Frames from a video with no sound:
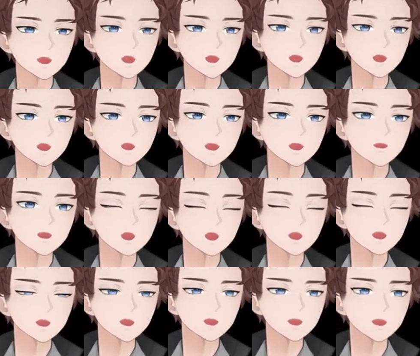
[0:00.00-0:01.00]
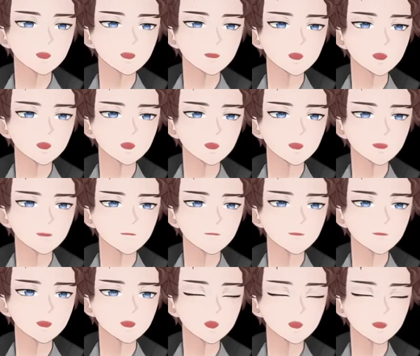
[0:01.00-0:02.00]
no, Diforland also did a
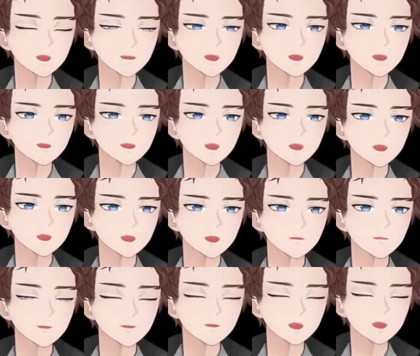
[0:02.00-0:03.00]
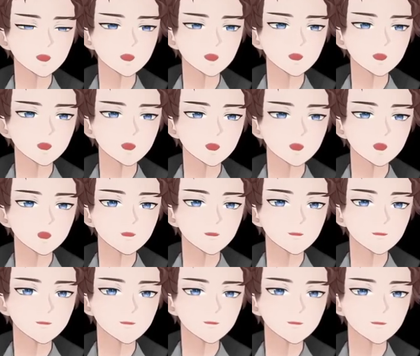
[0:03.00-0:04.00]
really great job on uh,
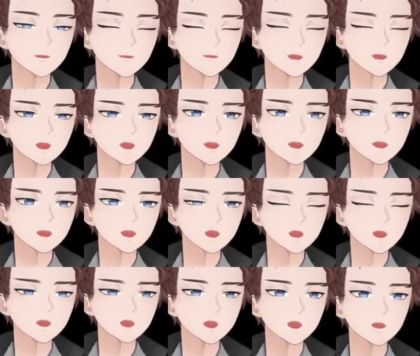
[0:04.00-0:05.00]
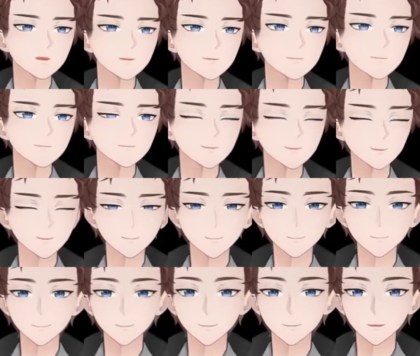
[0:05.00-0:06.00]
on some of my stuff
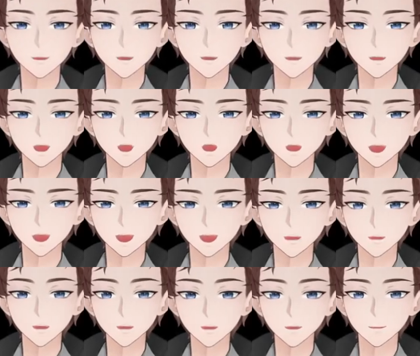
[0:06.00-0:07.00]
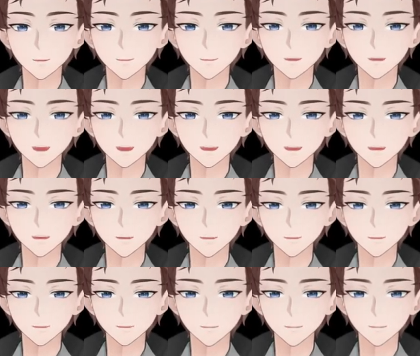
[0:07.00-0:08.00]
uh, let me see if I can find.
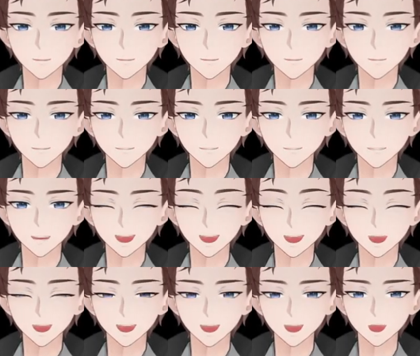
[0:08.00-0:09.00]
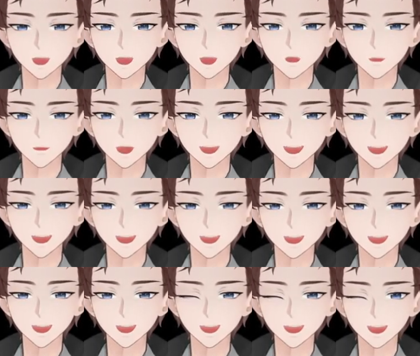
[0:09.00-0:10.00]
I keep saying I'm gonna find it, and
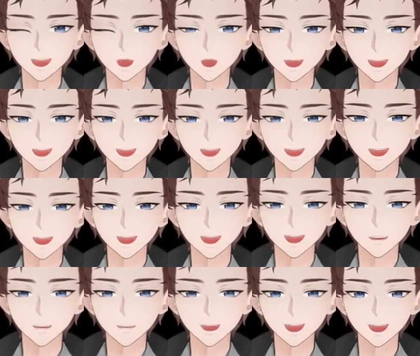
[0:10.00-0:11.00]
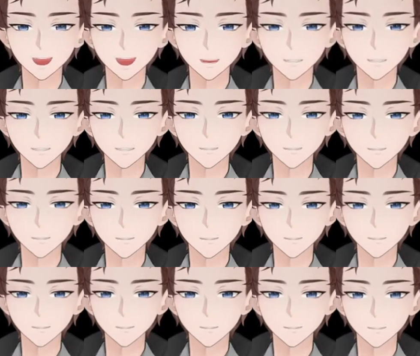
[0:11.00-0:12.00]
then I keep getting sidetracked.
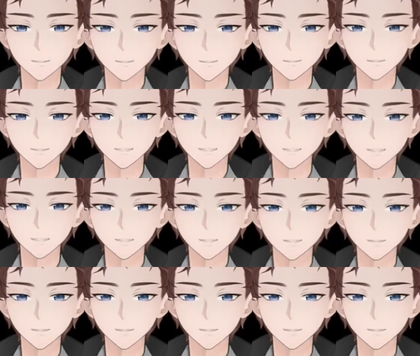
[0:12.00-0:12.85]
Uh,